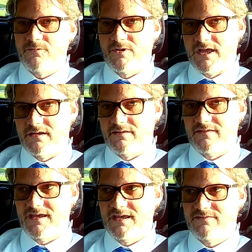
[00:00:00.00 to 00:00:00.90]
win, and
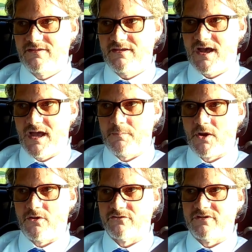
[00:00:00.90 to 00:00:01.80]
they get the
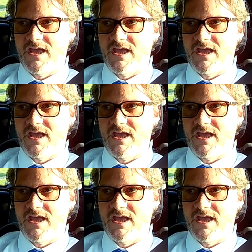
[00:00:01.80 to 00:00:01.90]
eyeballs,